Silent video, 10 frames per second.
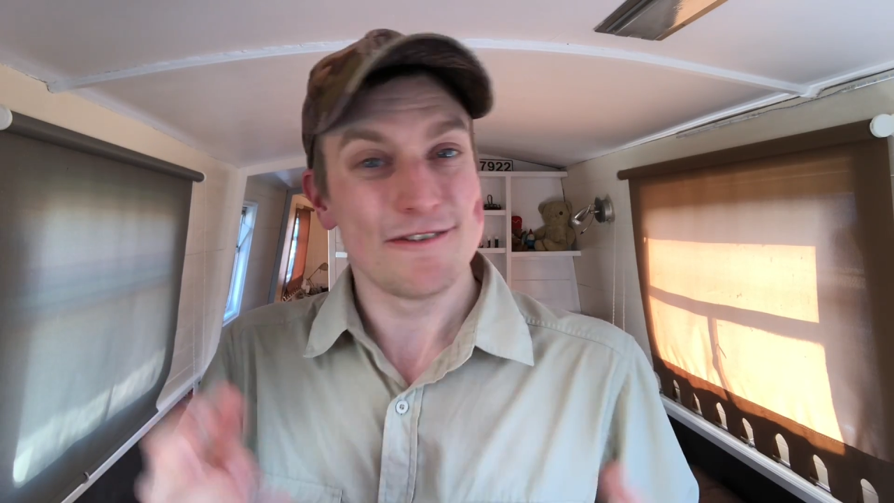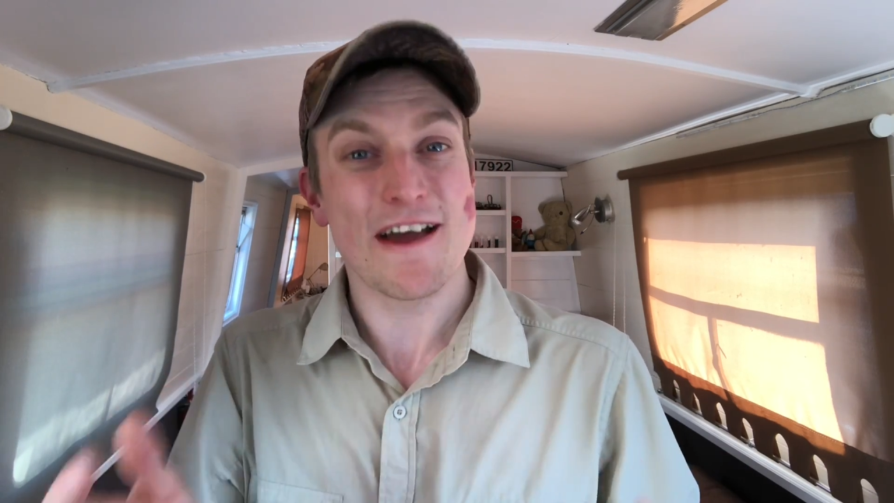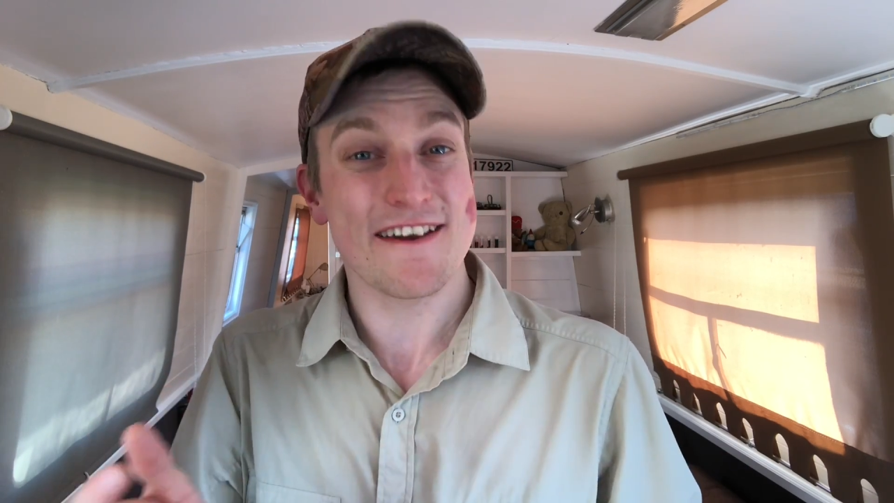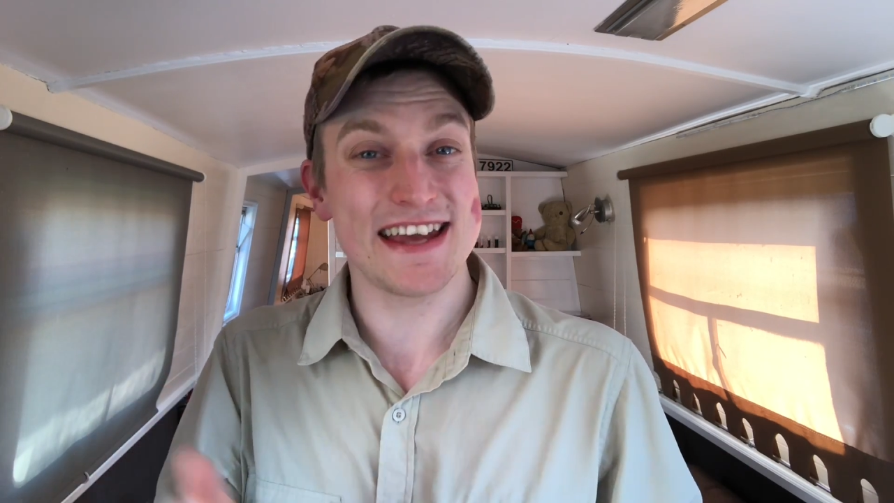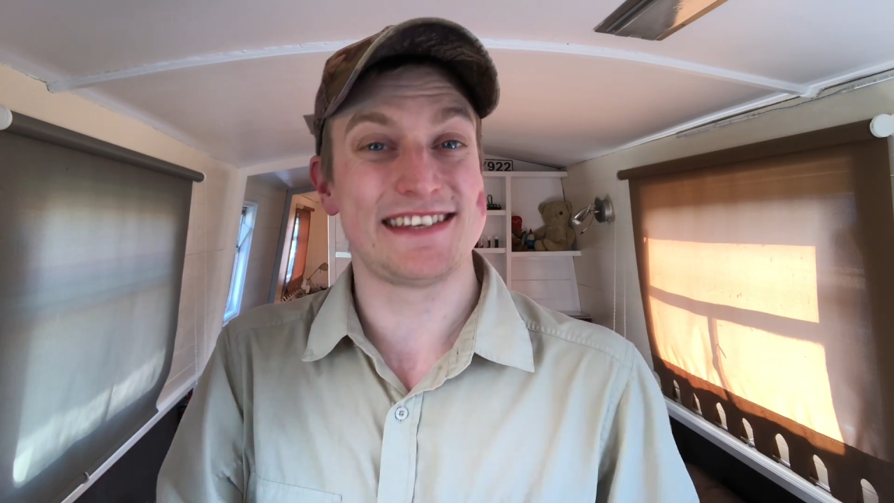
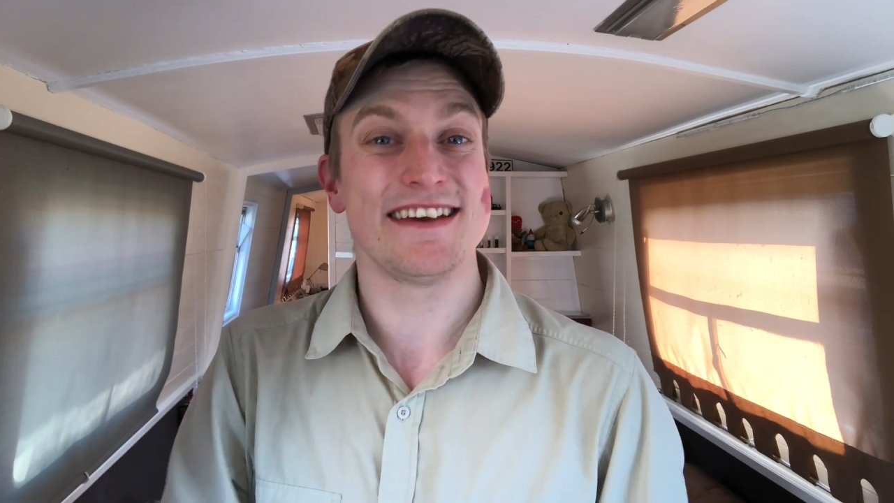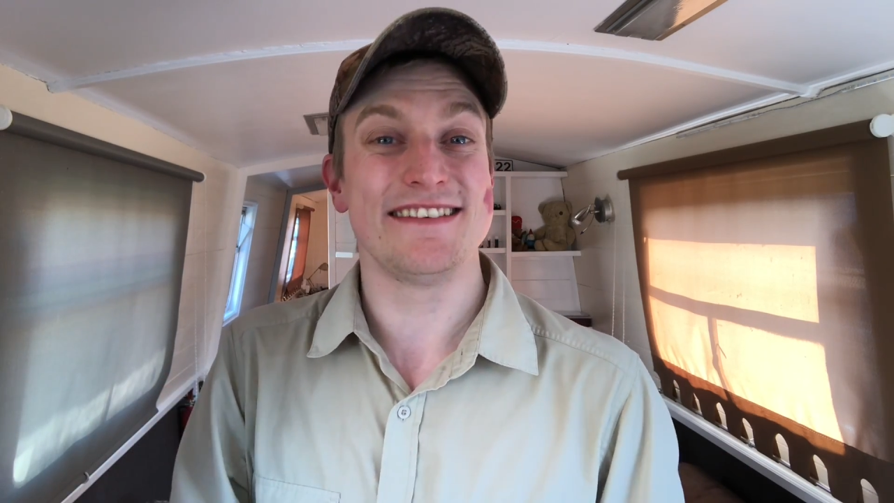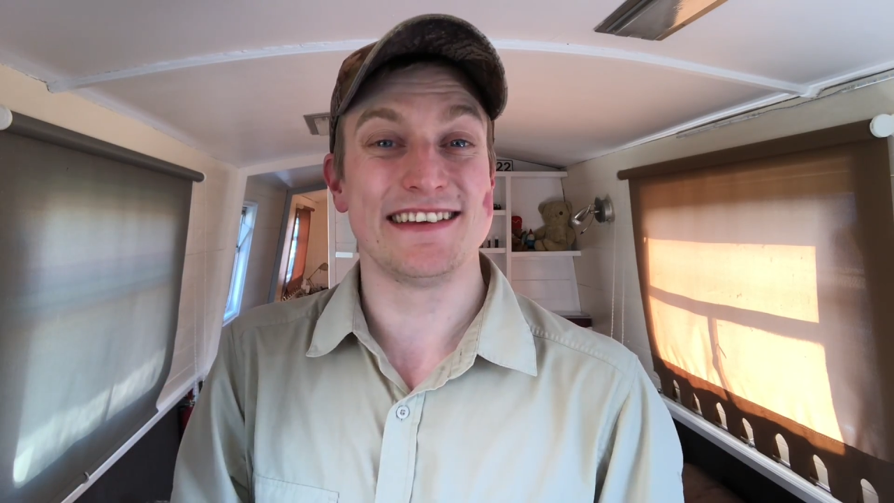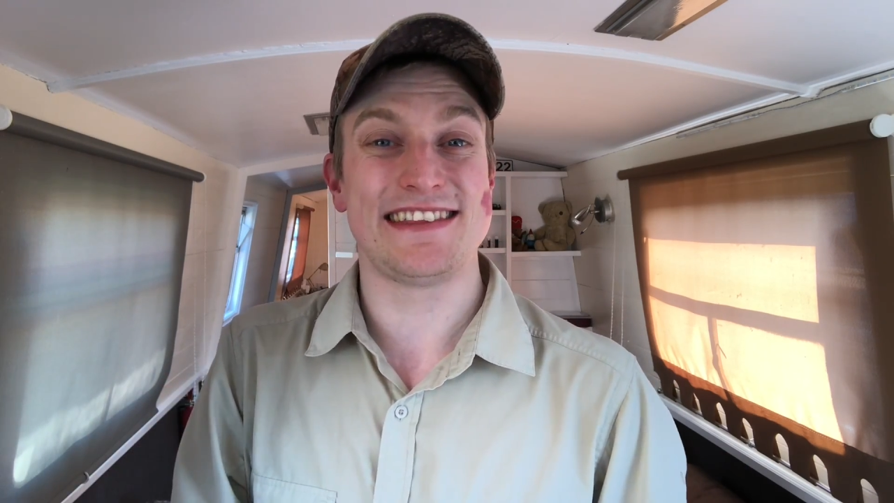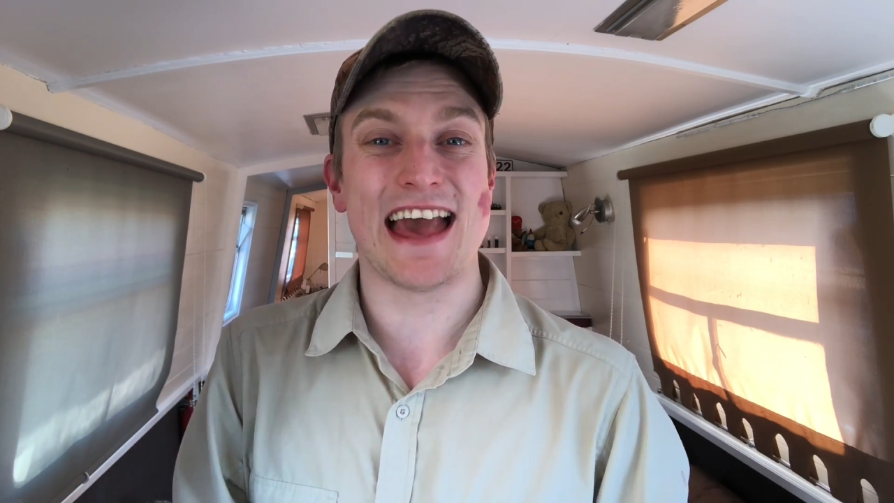very
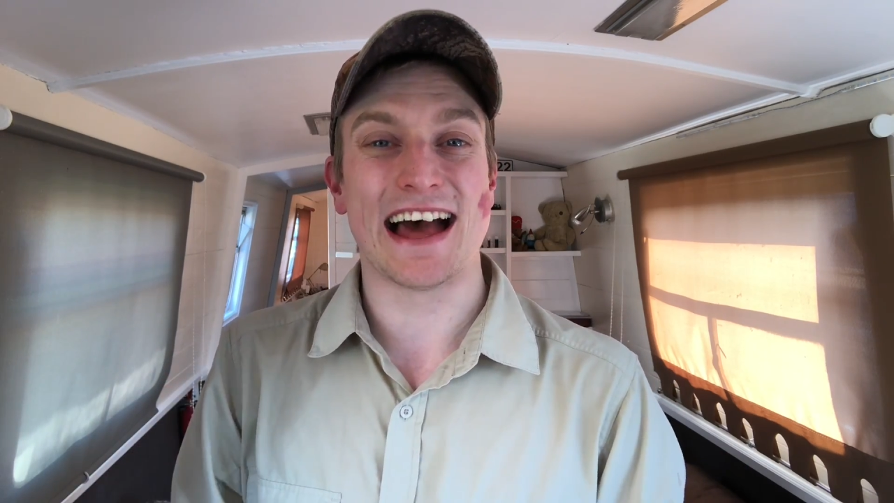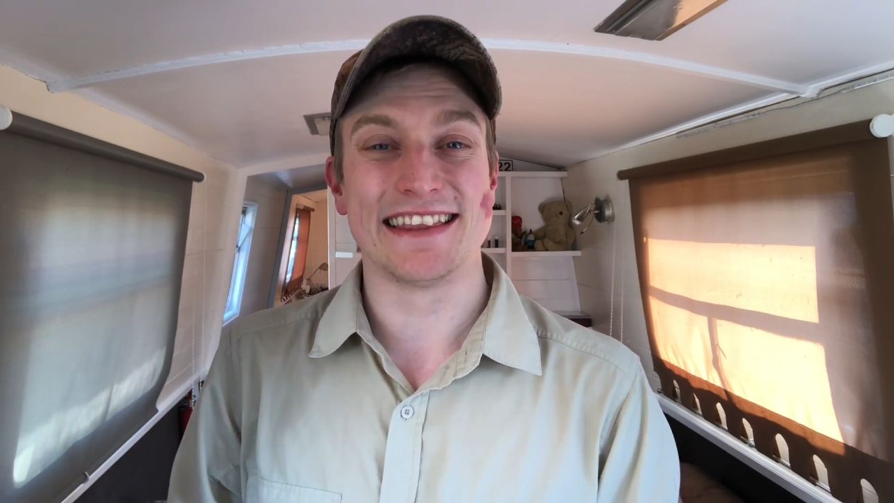soon is the